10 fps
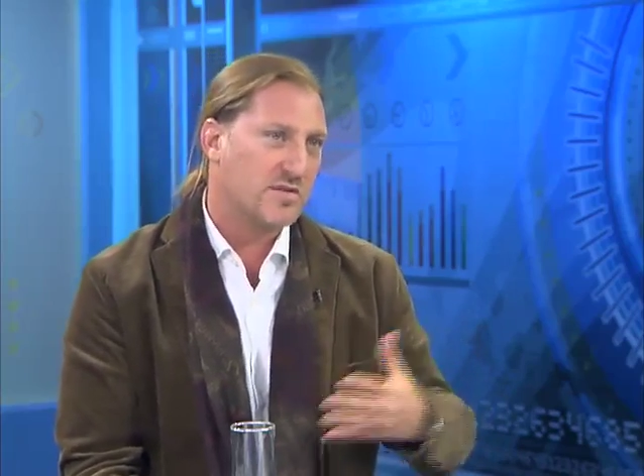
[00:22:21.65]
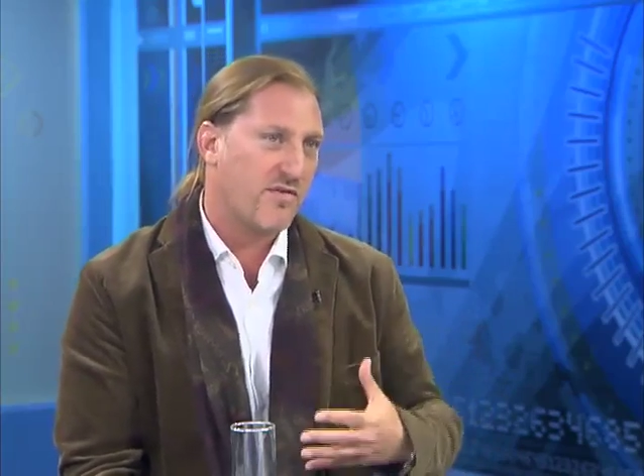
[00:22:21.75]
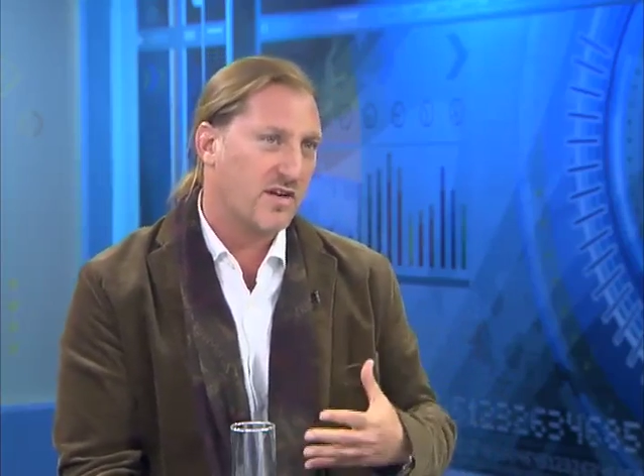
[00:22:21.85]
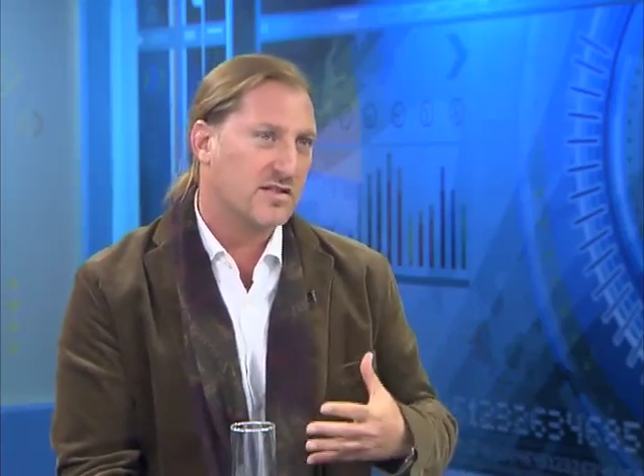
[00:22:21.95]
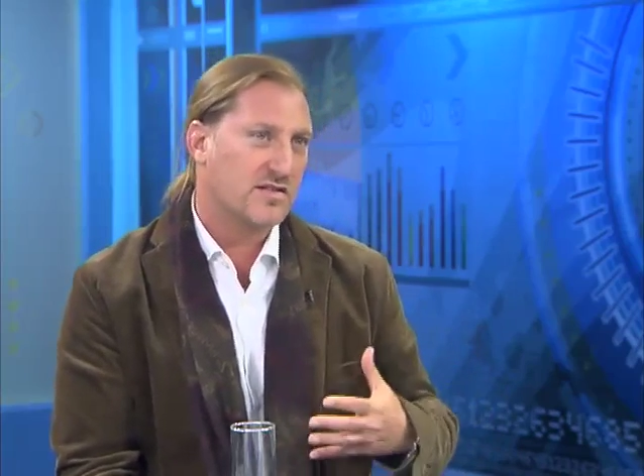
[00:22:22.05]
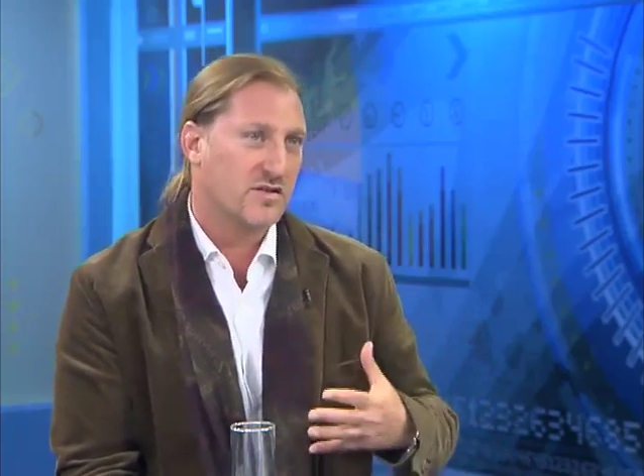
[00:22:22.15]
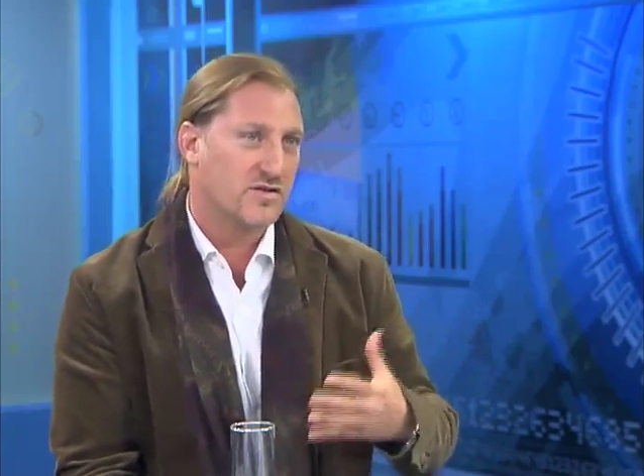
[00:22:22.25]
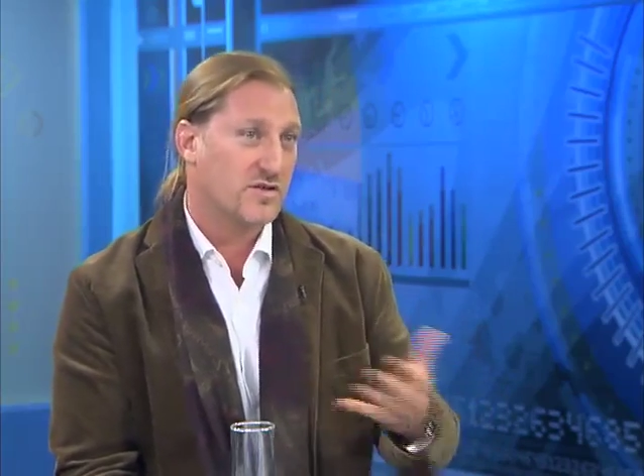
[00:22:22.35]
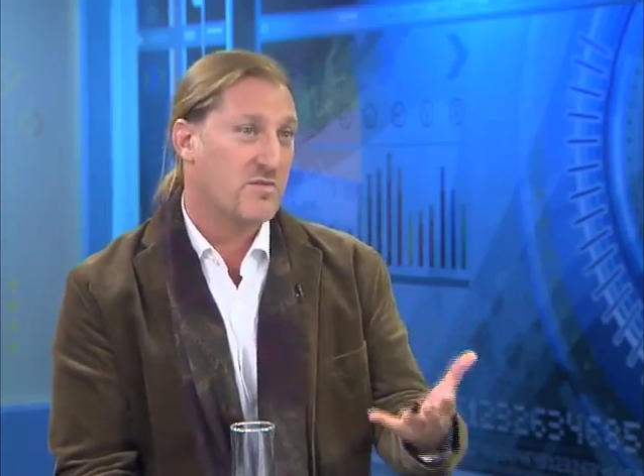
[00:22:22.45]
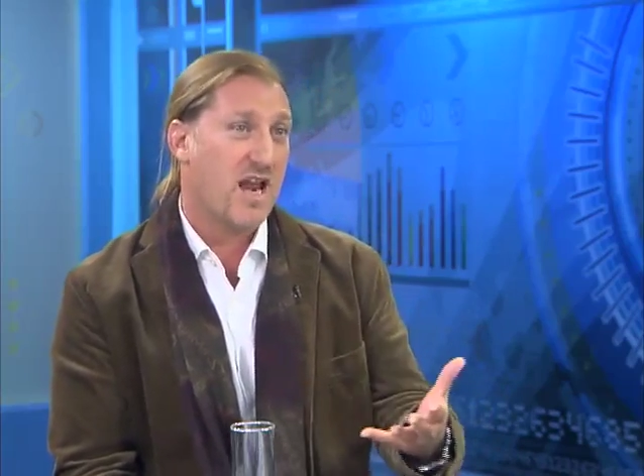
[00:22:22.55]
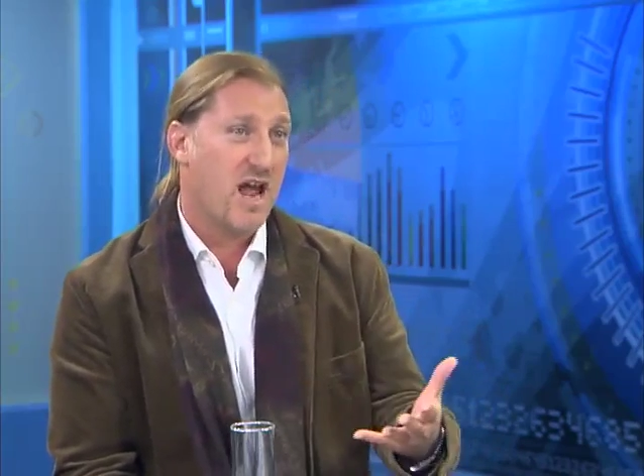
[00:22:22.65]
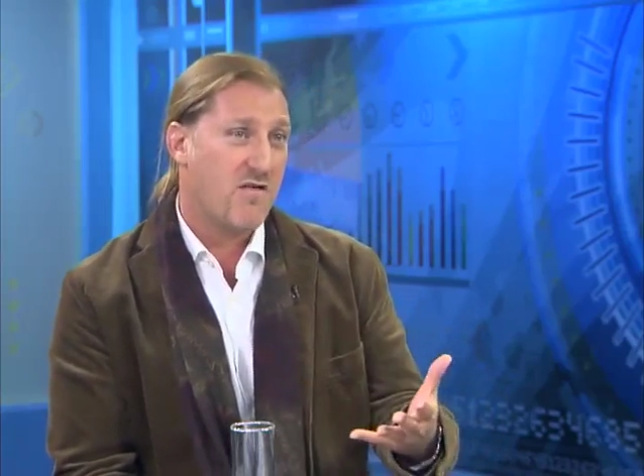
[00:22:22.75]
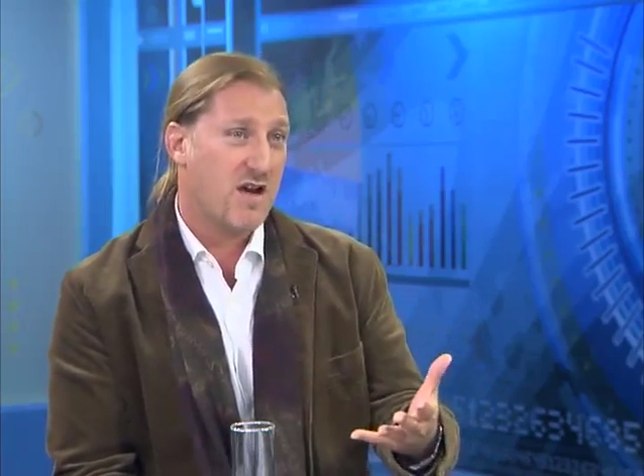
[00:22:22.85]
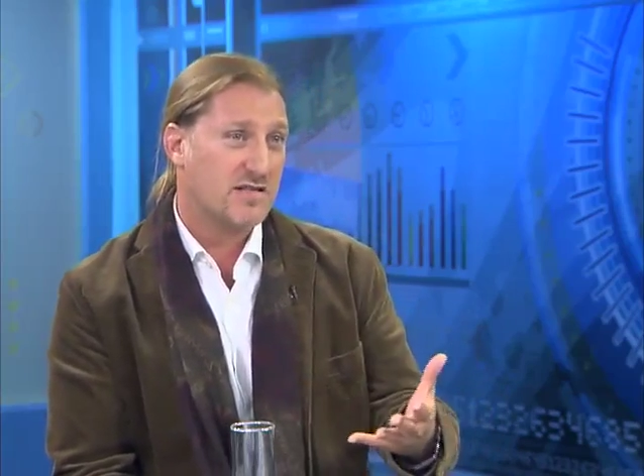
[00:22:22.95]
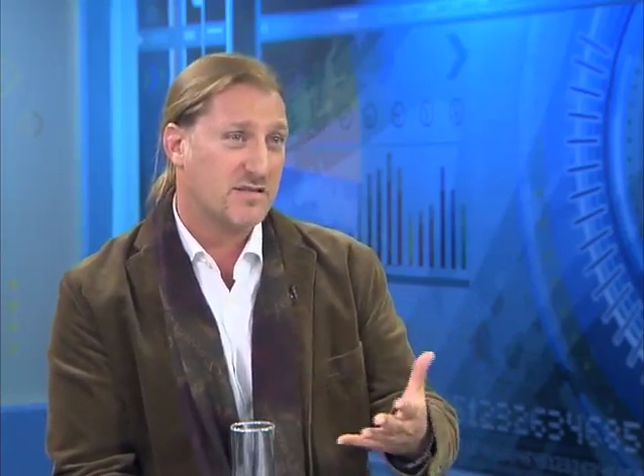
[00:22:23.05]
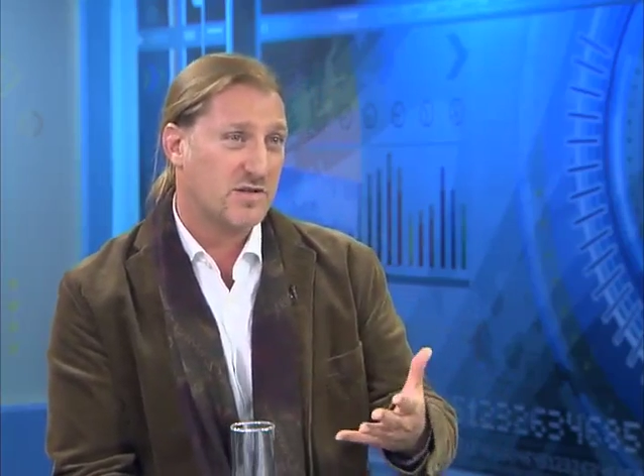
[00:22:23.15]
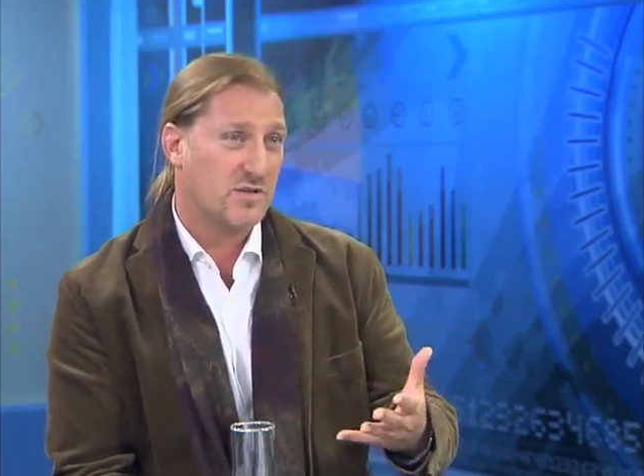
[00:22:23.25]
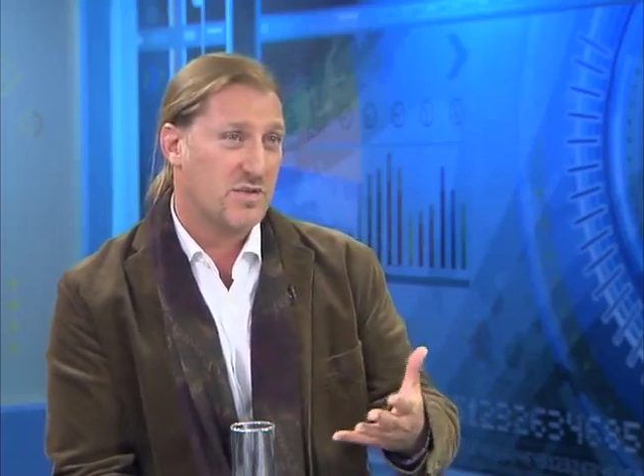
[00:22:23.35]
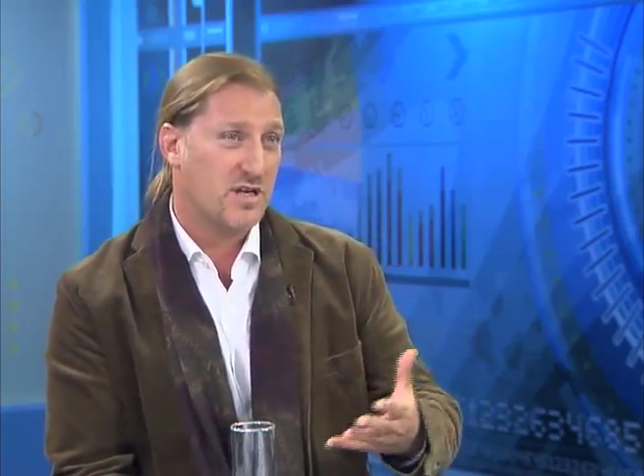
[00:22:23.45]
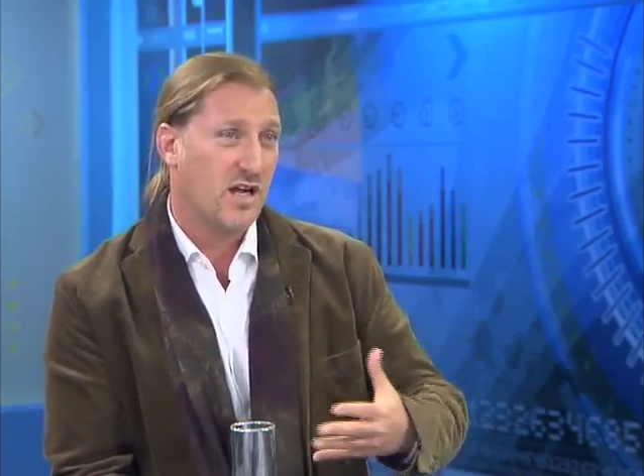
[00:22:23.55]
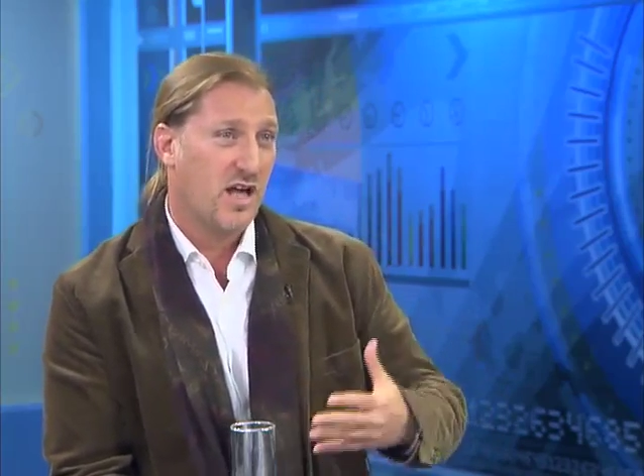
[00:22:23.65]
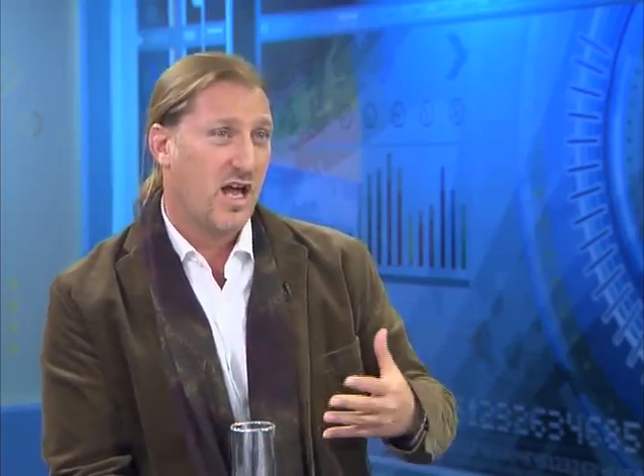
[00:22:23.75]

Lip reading: African solutions, malaria seems to be